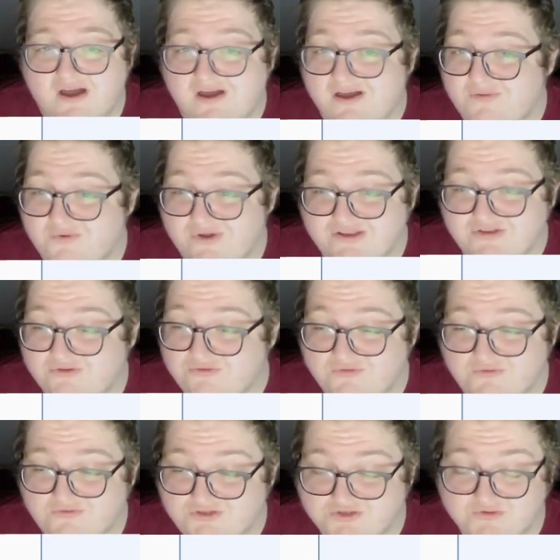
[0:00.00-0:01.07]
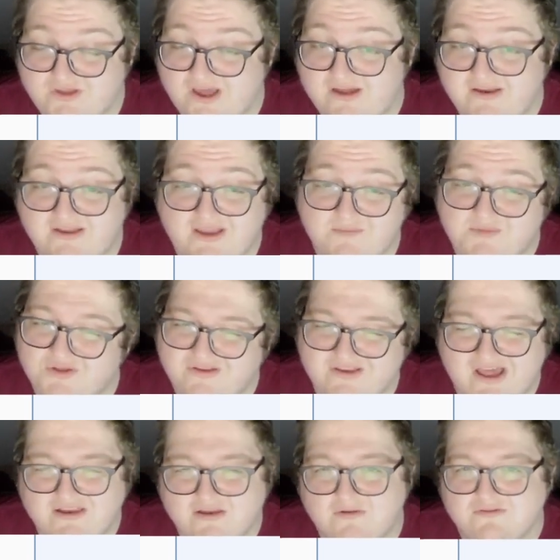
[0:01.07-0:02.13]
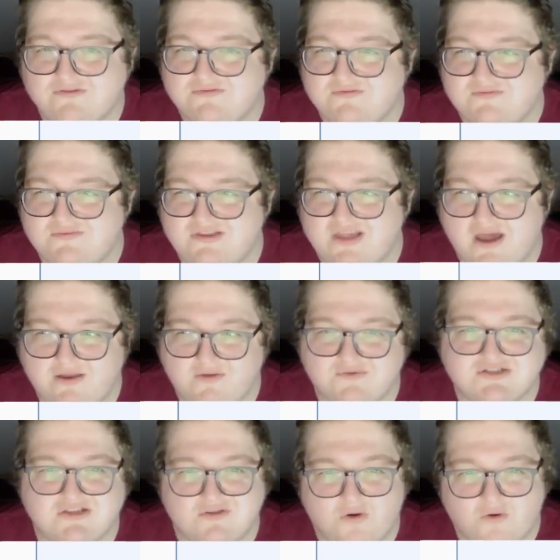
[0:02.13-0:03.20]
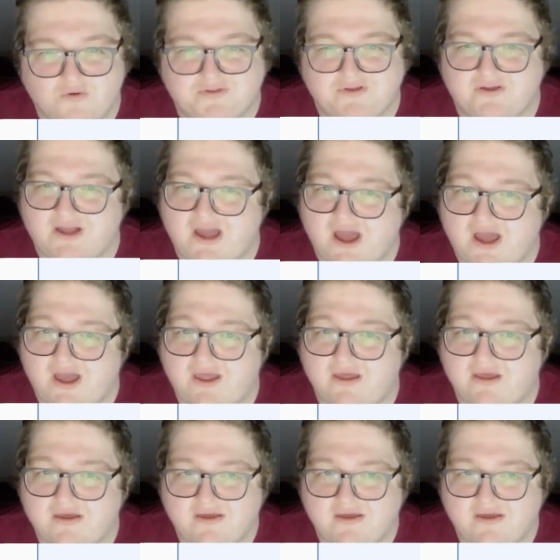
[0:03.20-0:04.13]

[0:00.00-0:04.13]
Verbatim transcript: when Drew Doughty debuted. And I know Doughty was an older guy